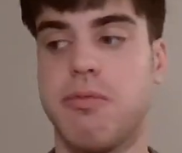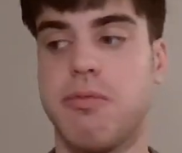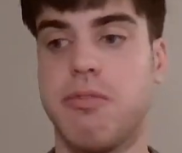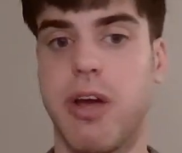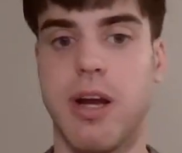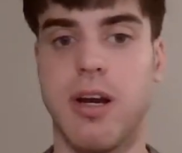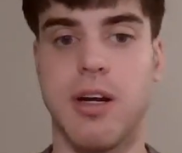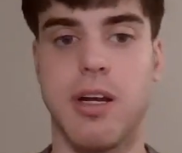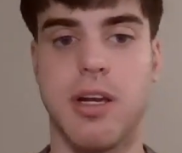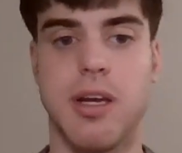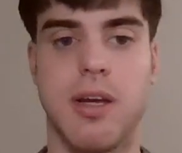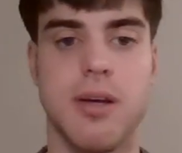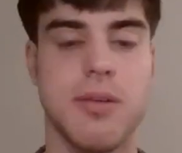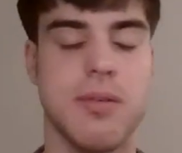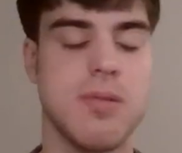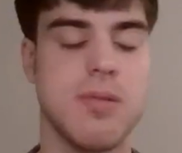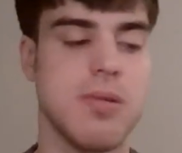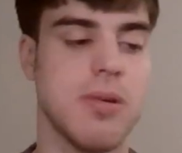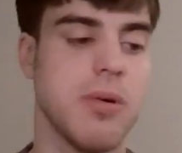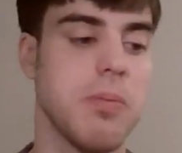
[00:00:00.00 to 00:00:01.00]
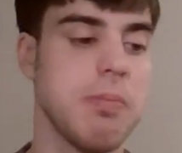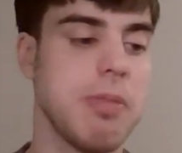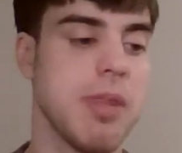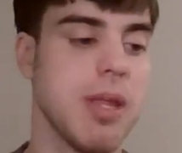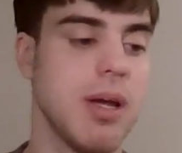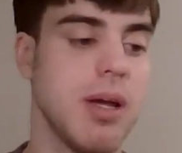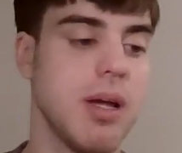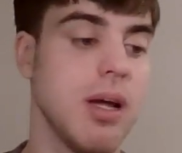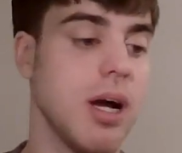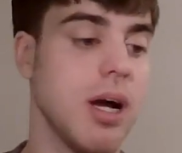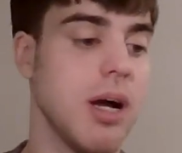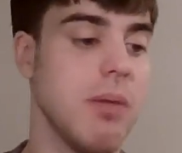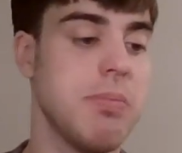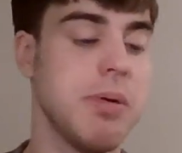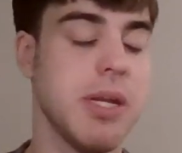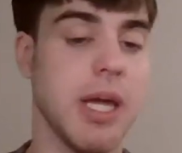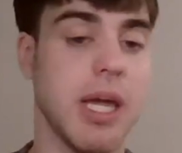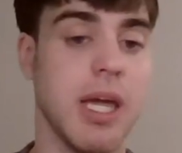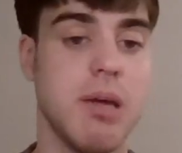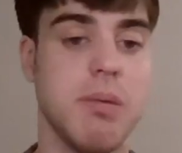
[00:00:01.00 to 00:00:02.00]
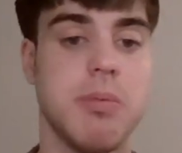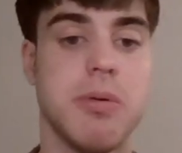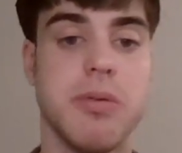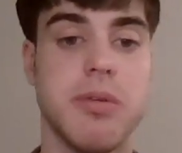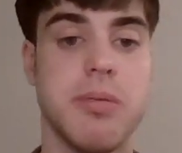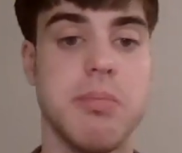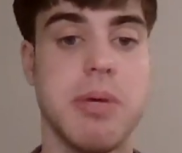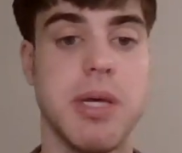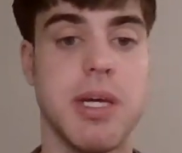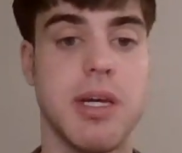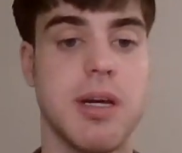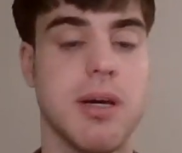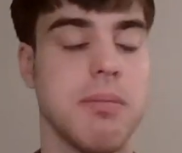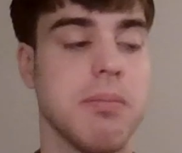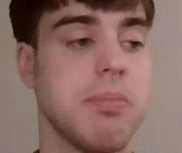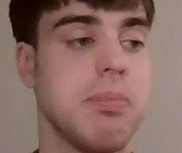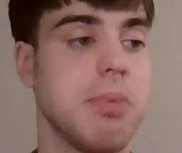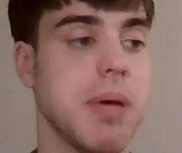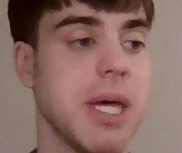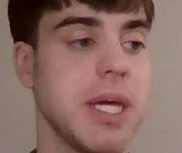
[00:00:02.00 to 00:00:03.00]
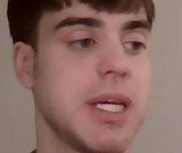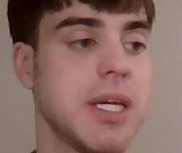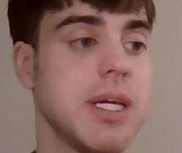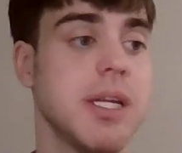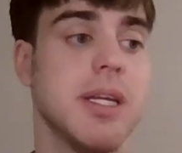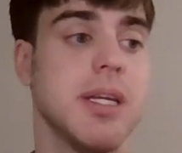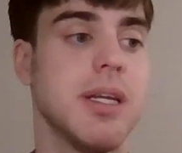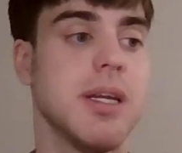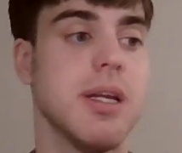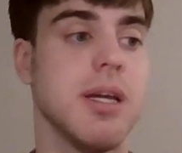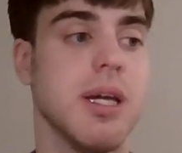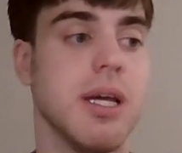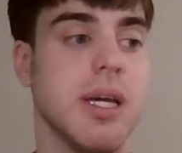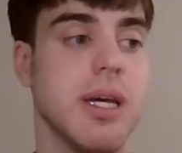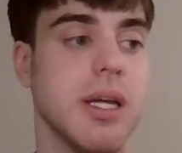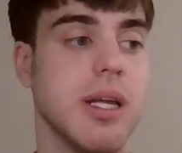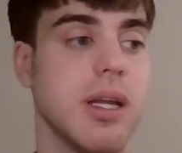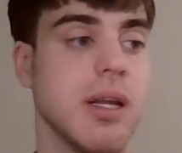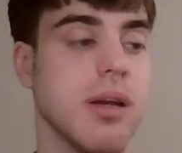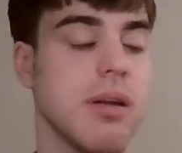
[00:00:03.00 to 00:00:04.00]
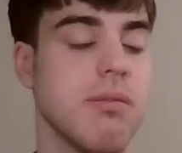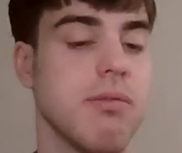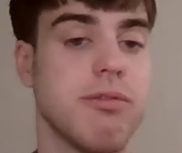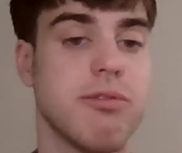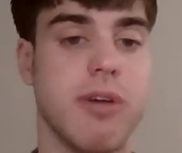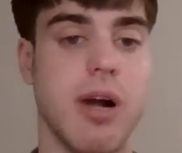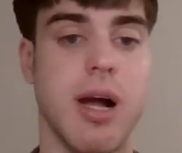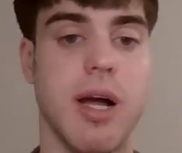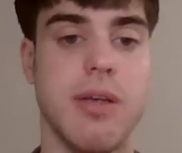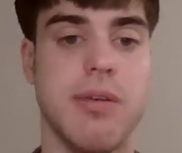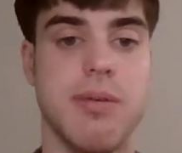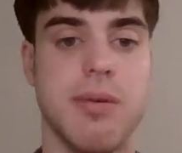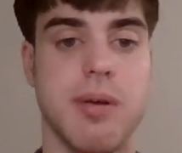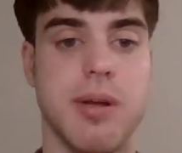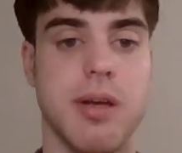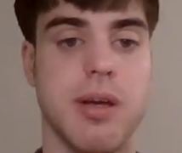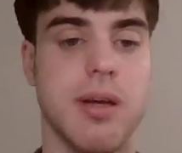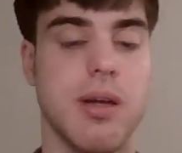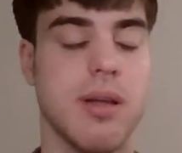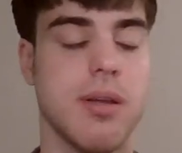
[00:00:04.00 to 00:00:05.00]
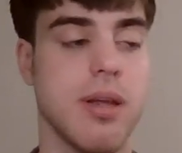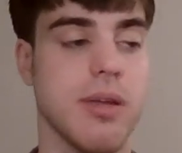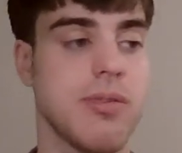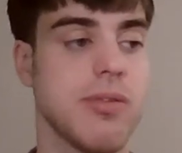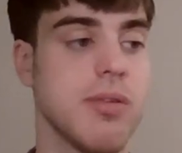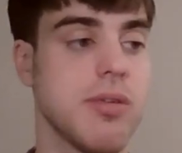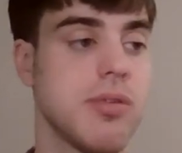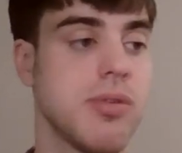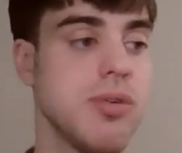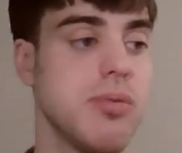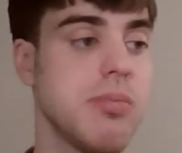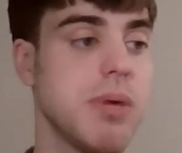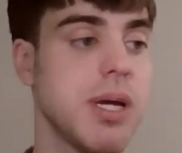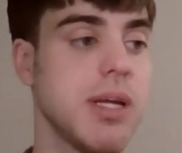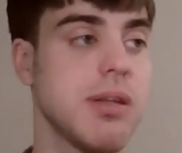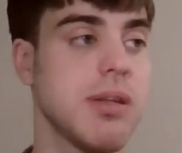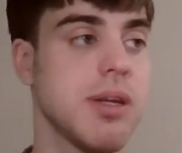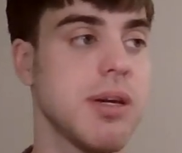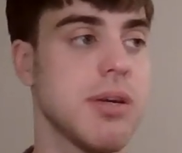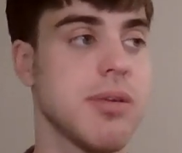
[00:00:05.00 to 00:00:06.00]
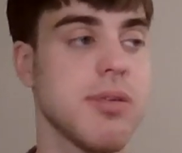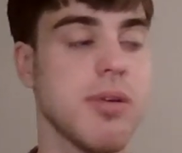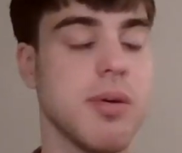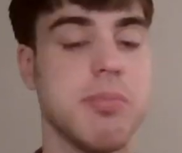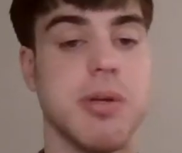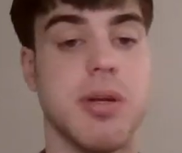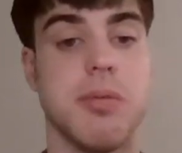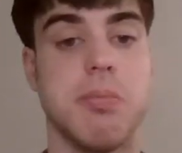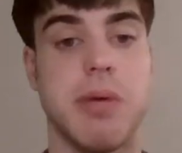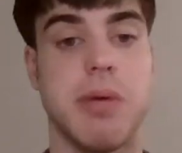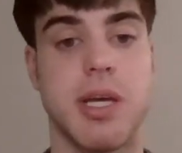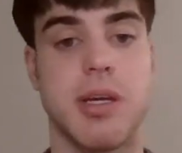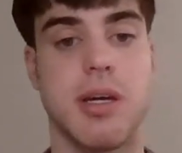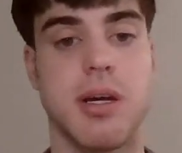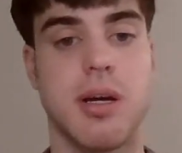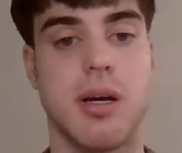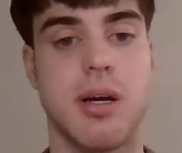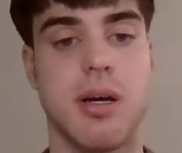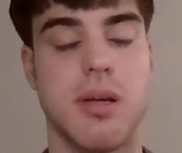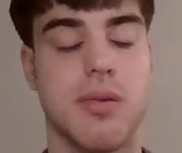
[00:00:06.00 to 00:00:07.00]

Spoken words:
Very. So I've been able to make bacon and fries in it. That's the two main things I've been making.